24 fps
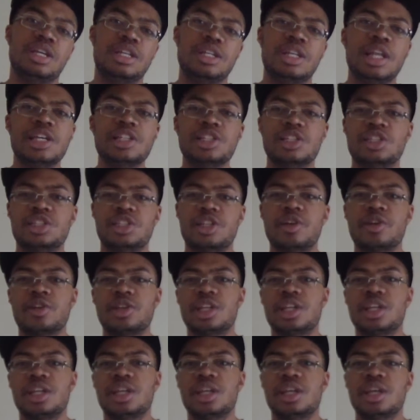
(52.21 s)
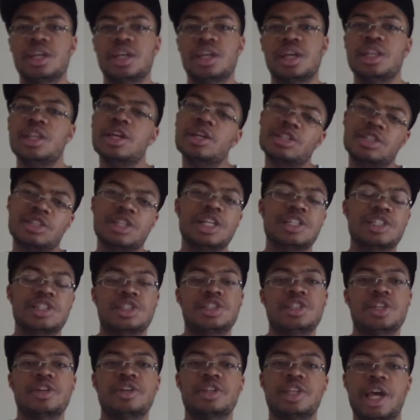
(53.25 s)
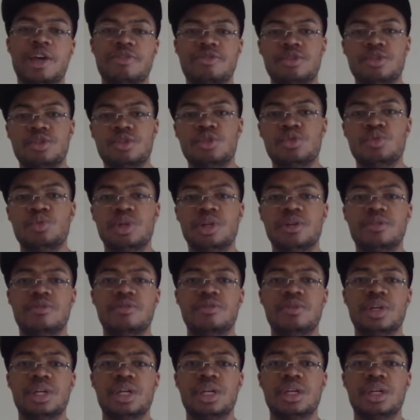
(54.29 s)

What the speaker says: doesn't necessarily have to do with